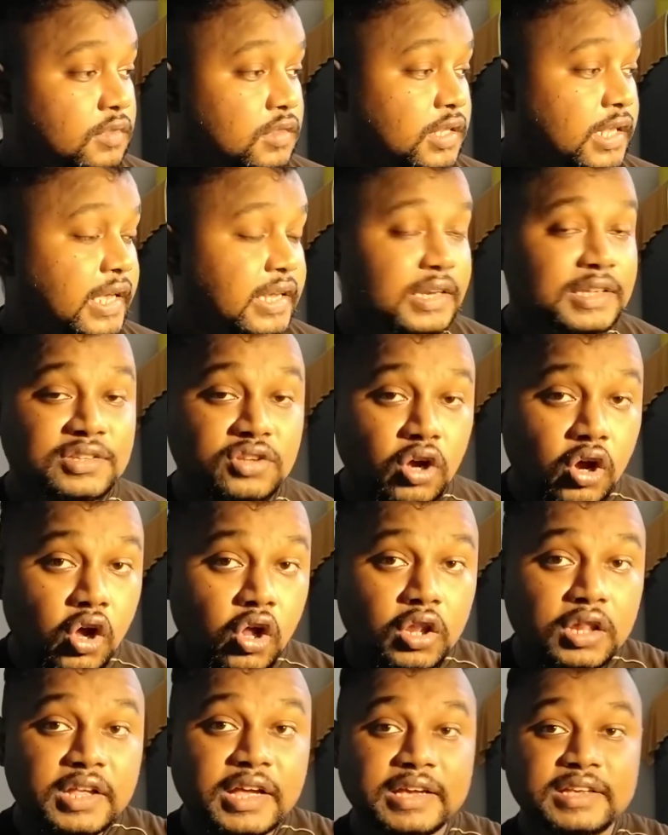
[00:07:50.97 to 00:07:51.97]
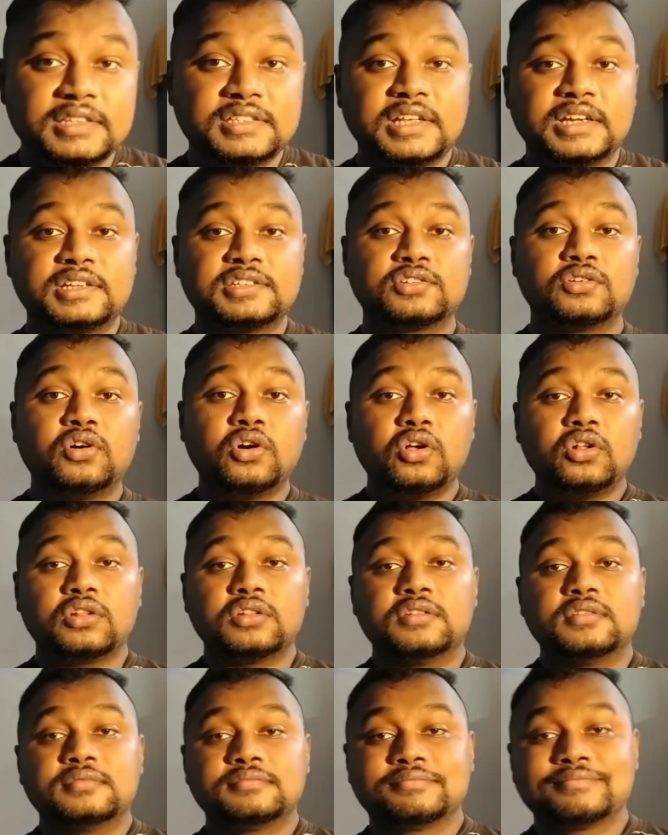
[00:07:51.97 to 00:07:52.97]
That is all, guys. That is all.
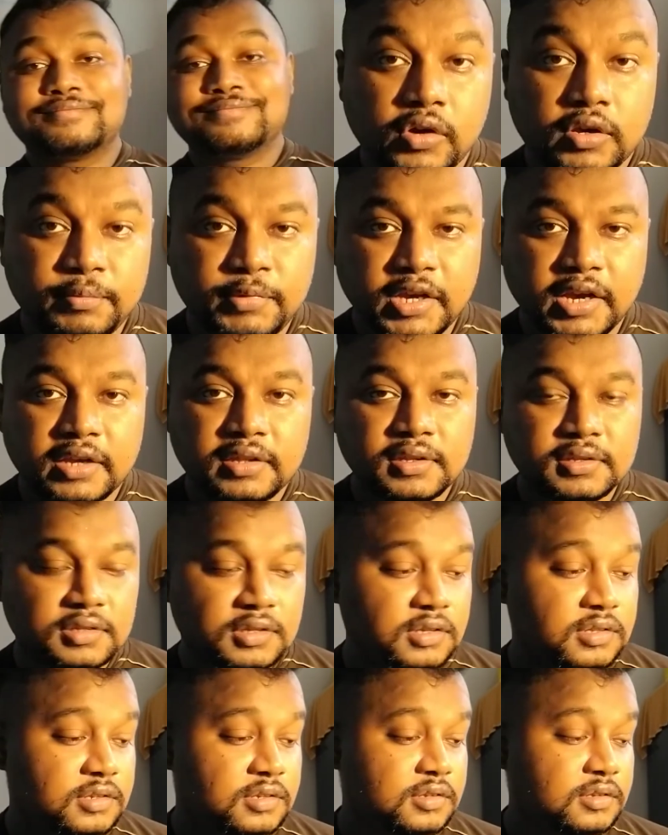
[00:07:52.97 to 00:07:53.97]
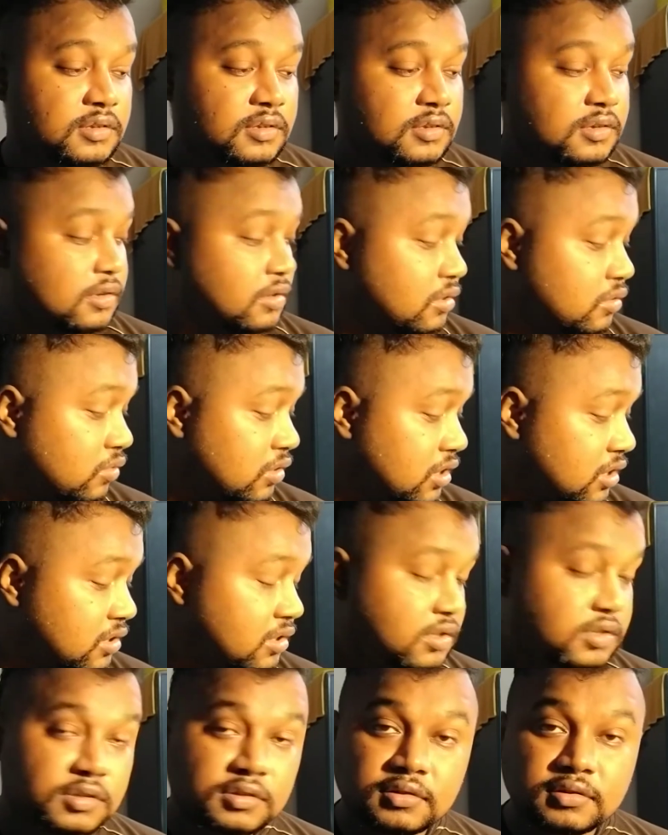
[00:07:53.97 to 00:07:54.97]
Okay, behind the scenes, you know what
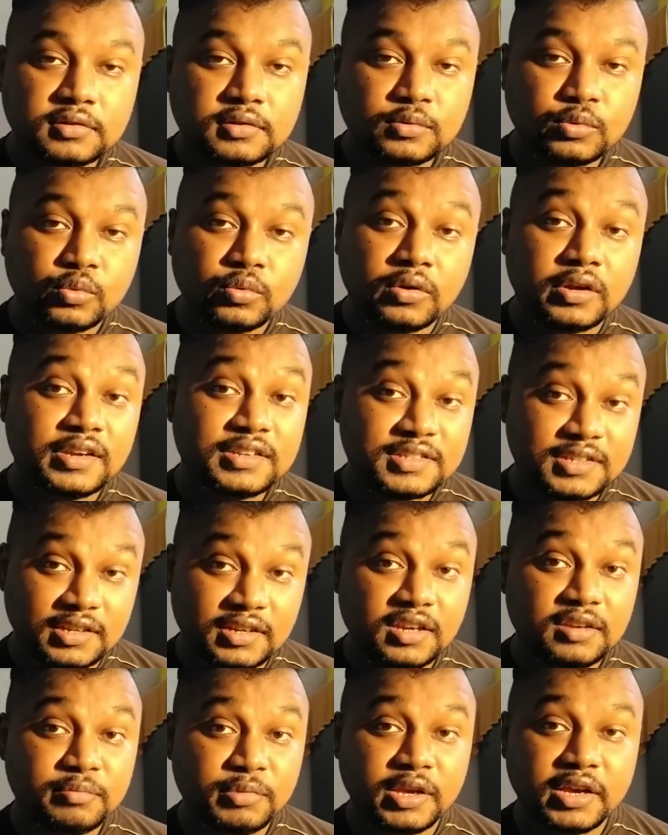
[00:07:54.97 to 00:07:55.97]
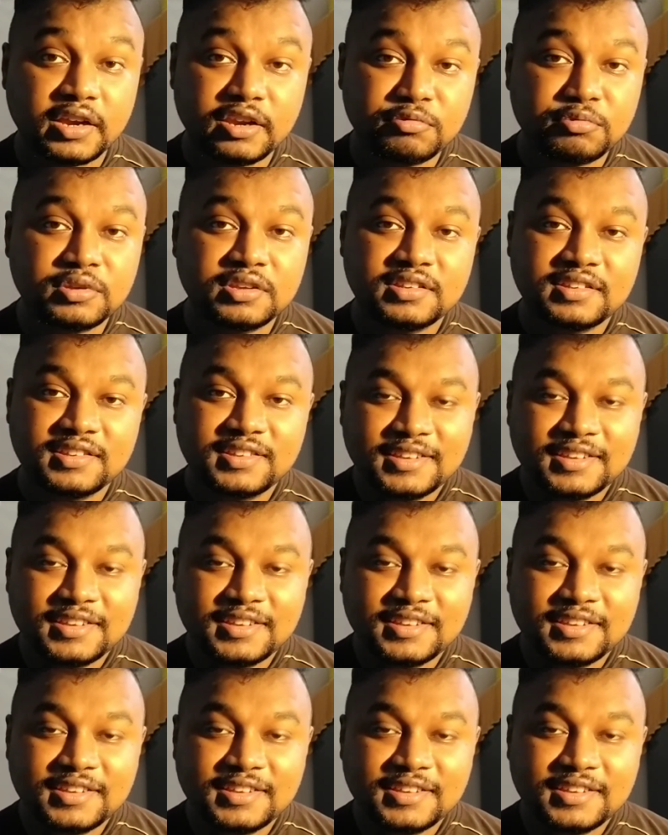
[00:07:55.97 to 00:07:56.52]
is hidden behind me?